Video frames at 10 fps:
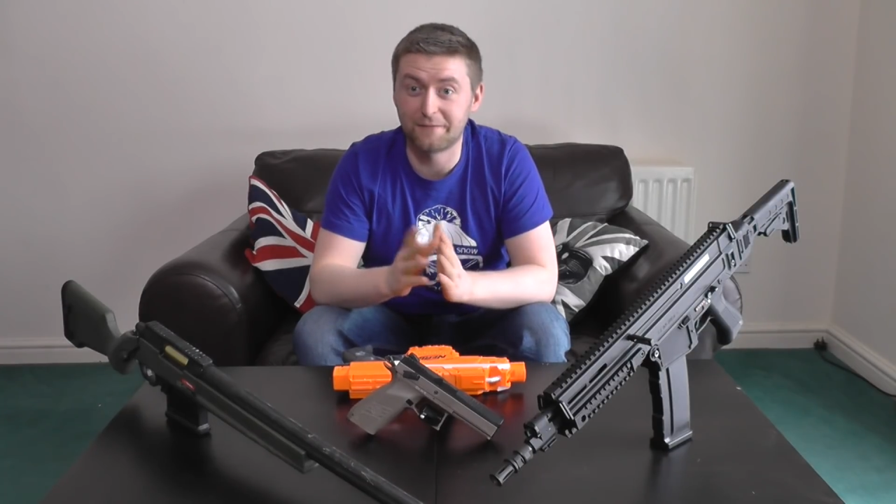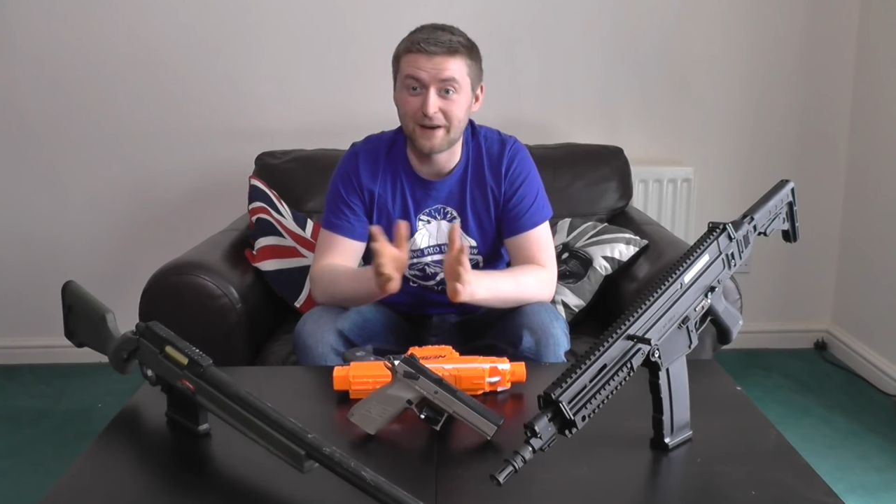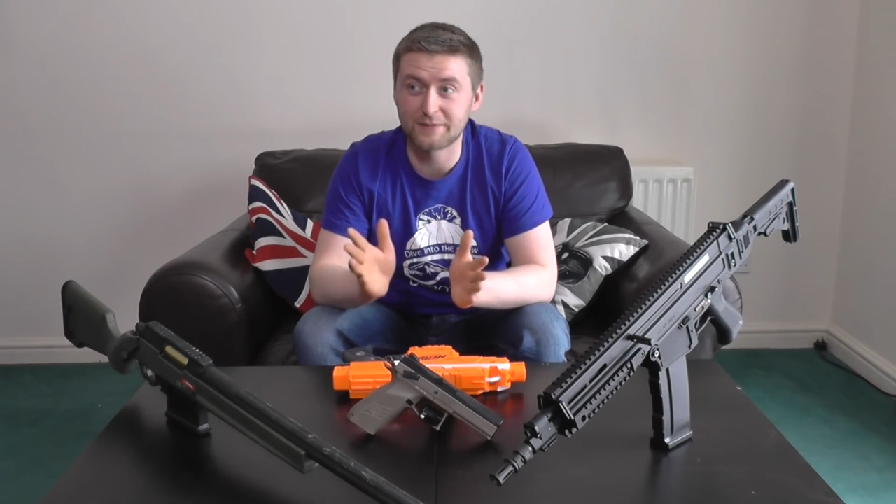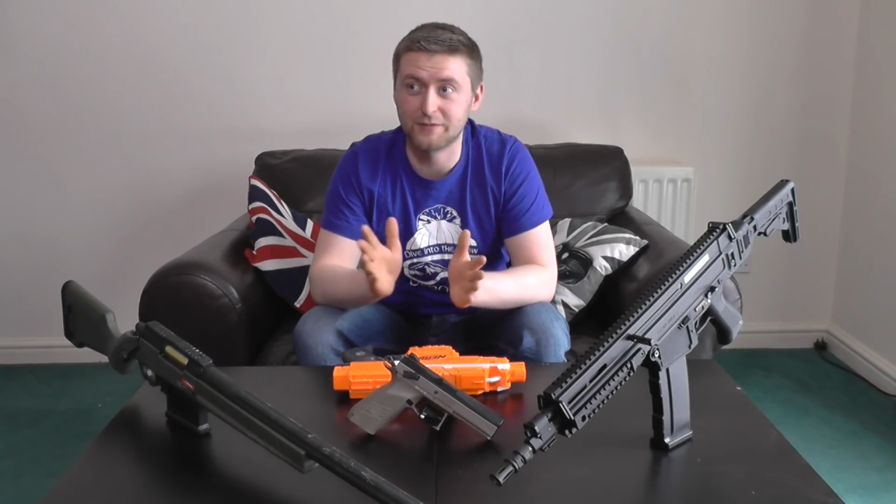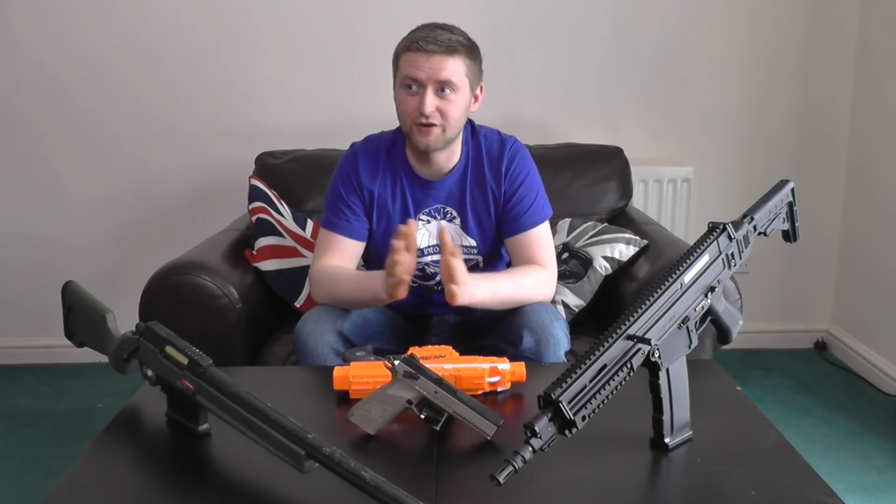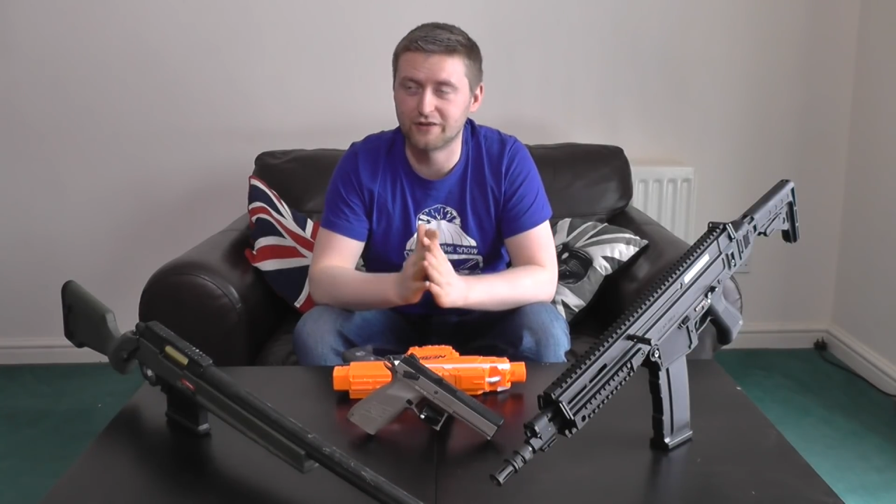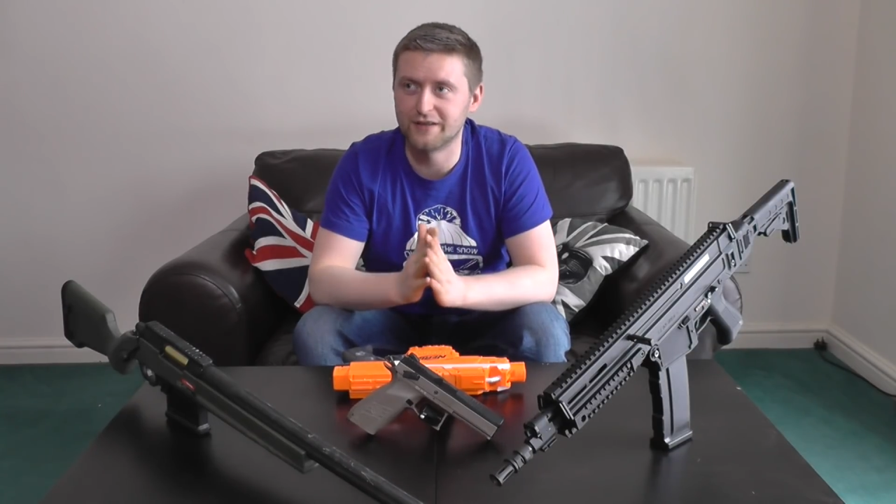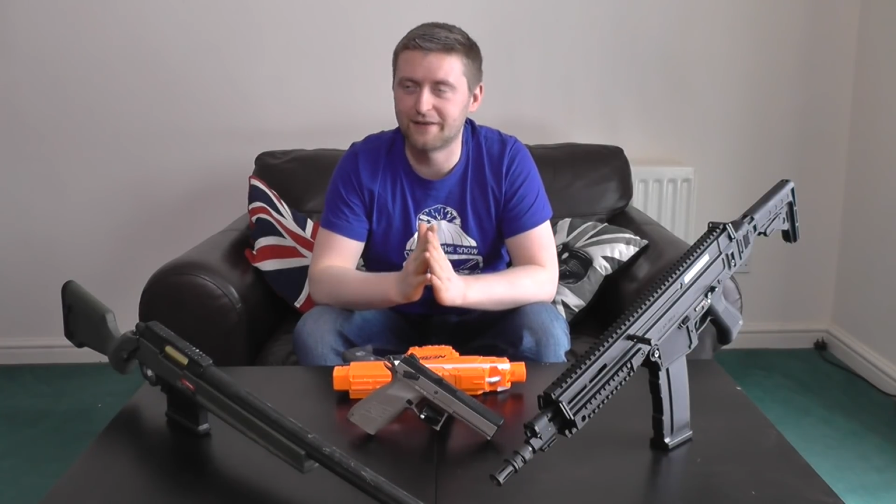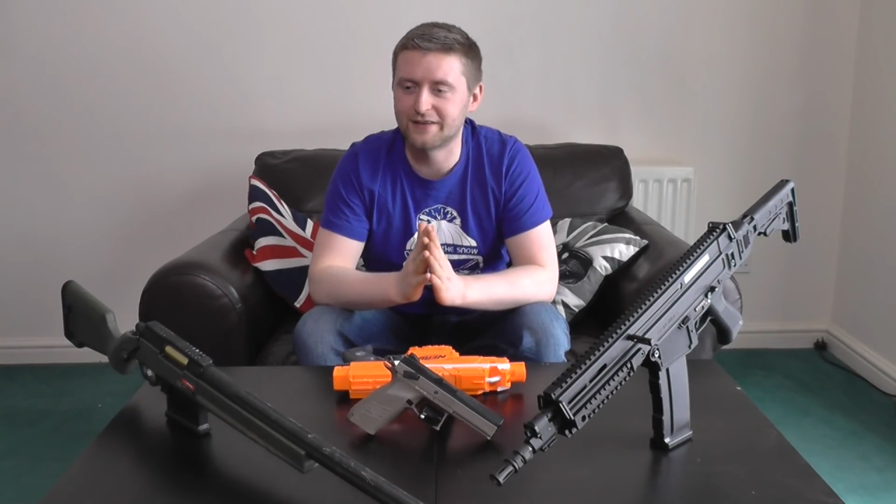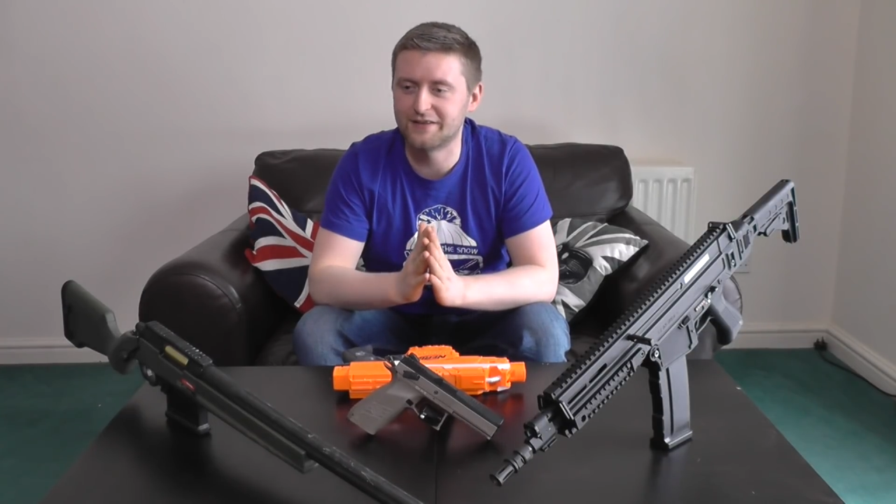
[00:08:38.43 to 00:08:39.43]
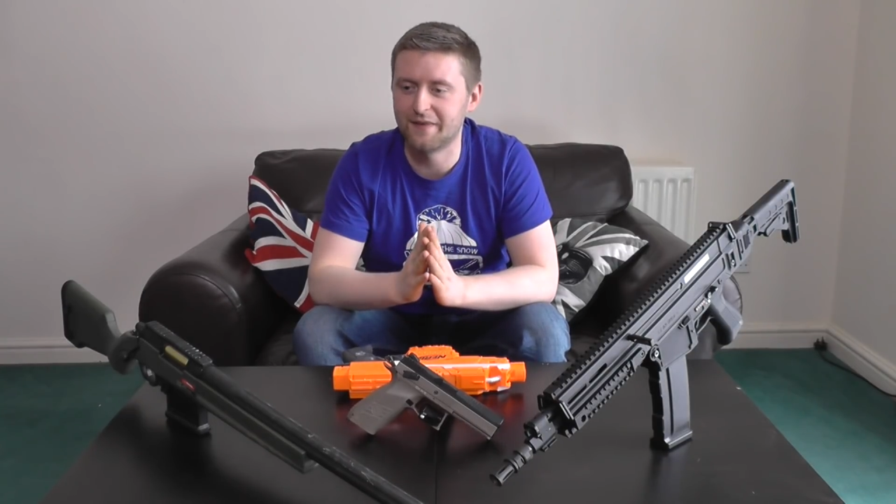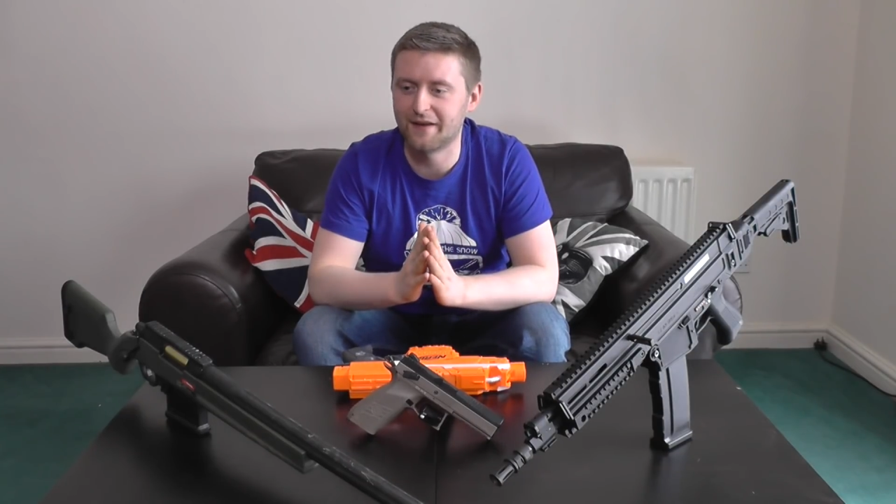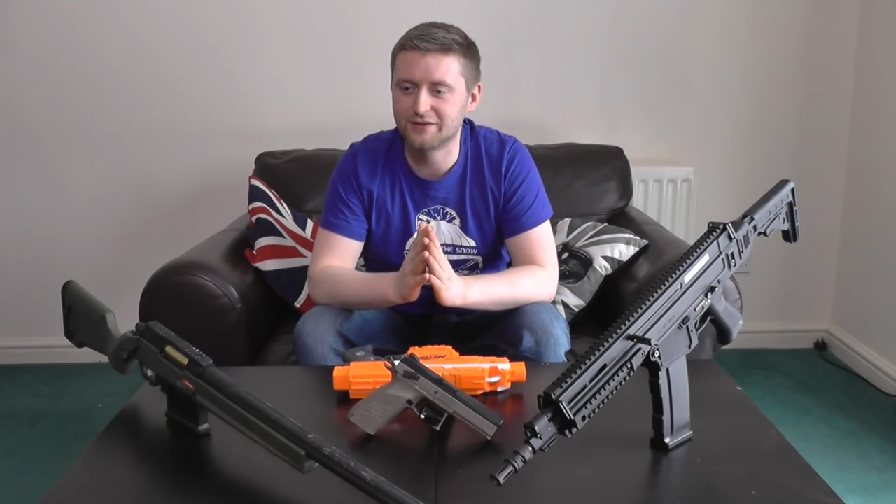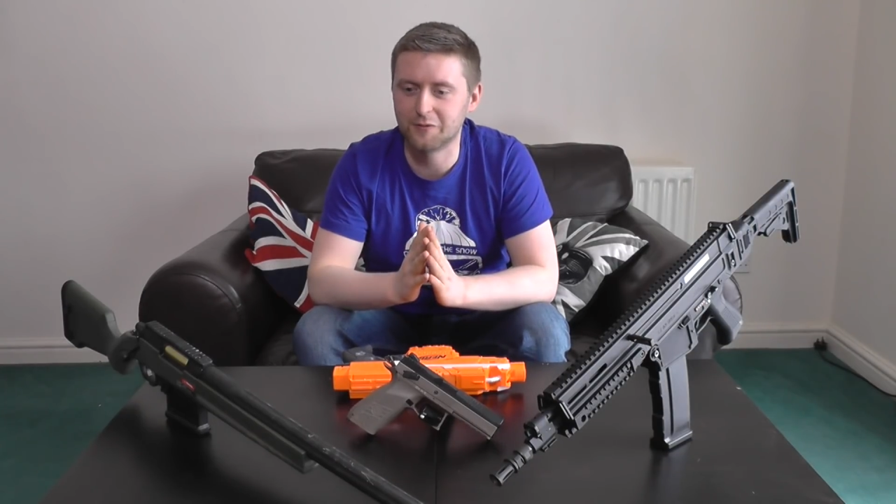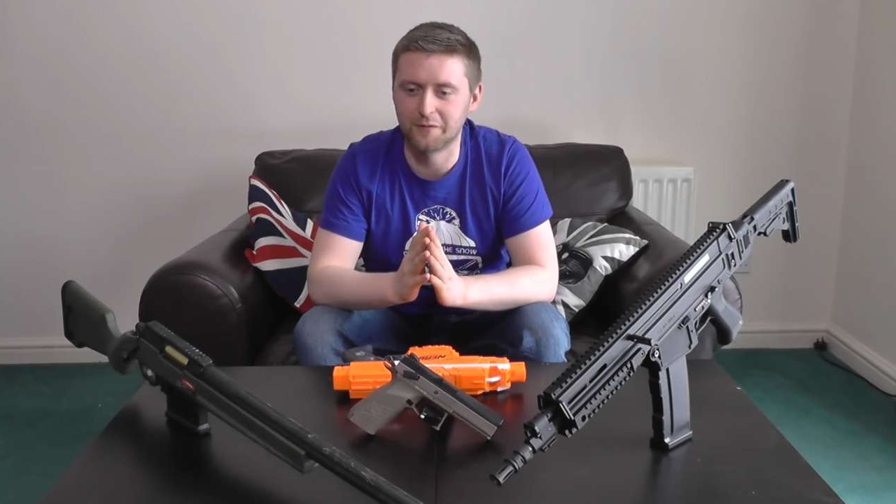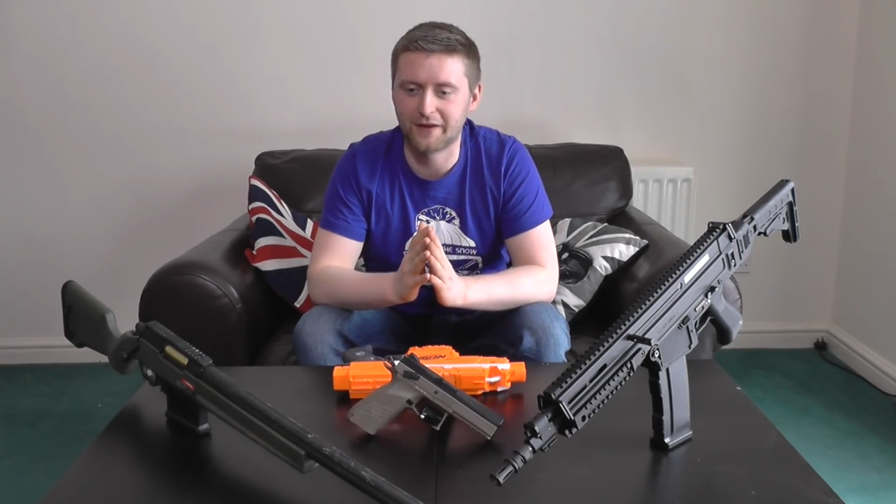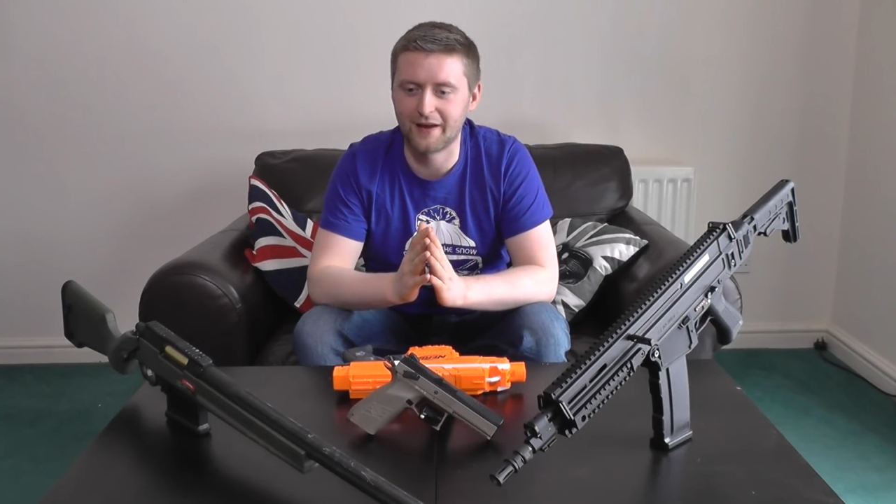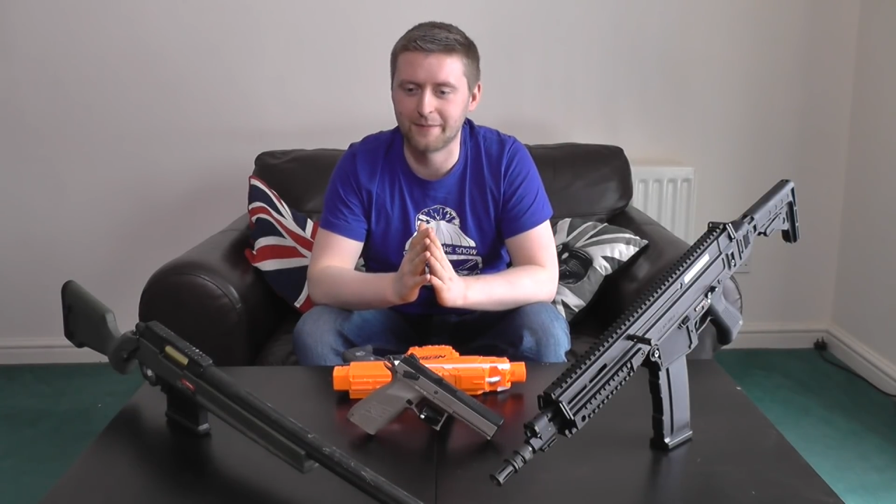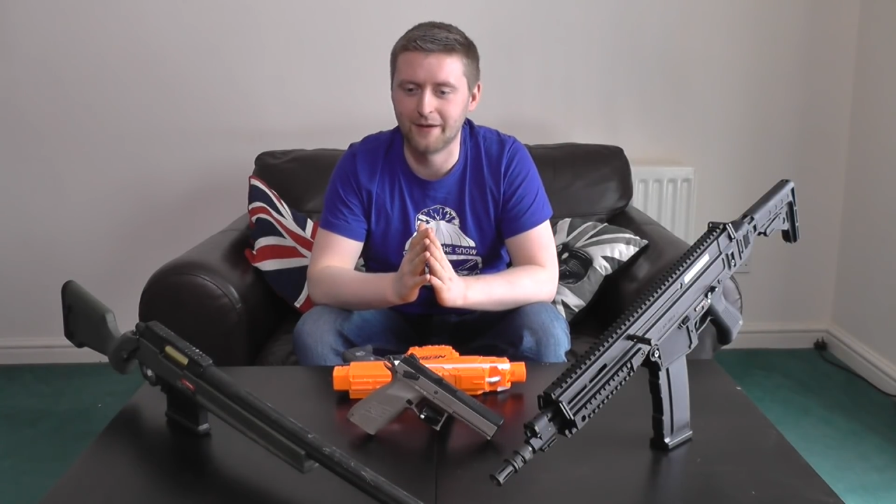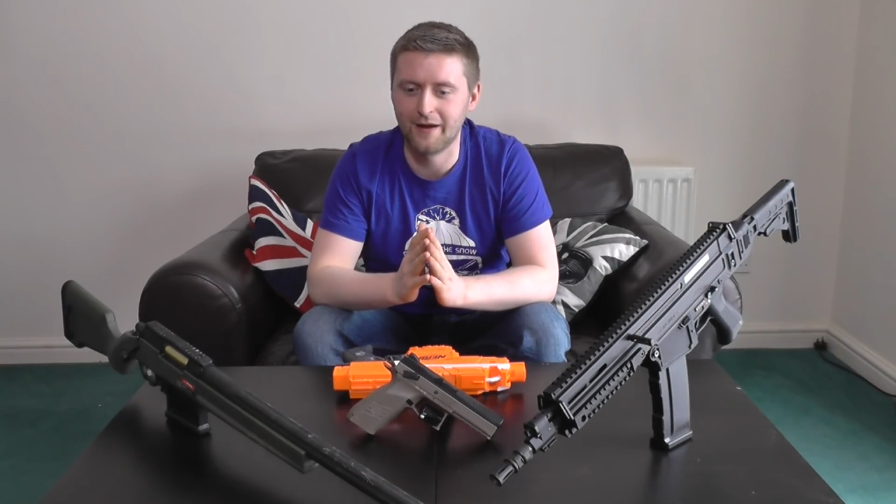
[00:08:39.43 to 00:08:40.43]
vast majority of action in that sort of
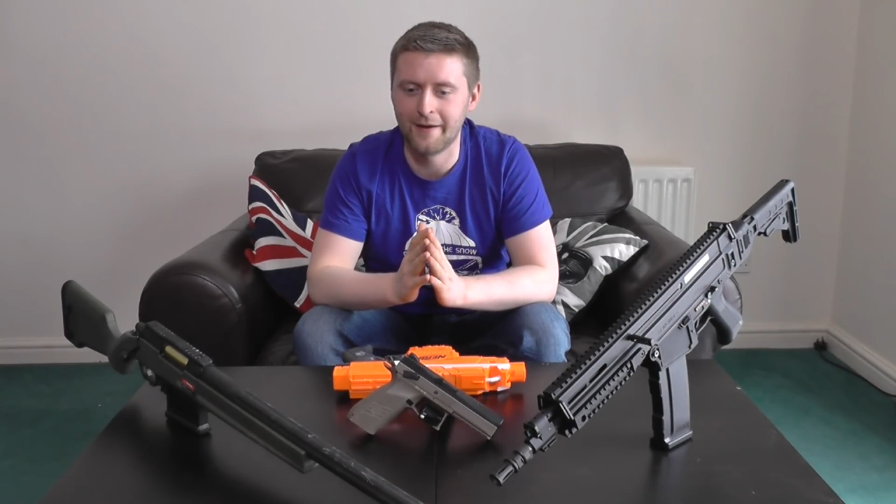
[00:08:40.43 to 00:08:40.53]
game.